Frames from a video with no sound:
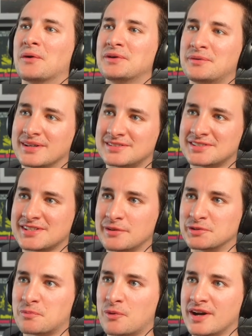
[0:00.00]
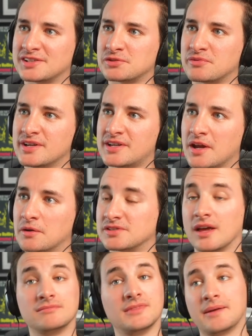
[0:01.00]
you had to say was Puerto Rico. I was
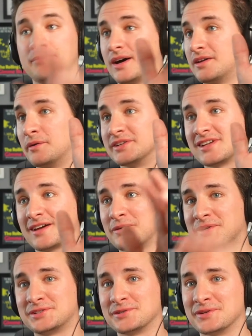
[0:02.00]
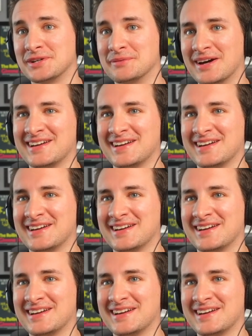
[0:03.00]
like, "Yep, I know exactly what you're talking about."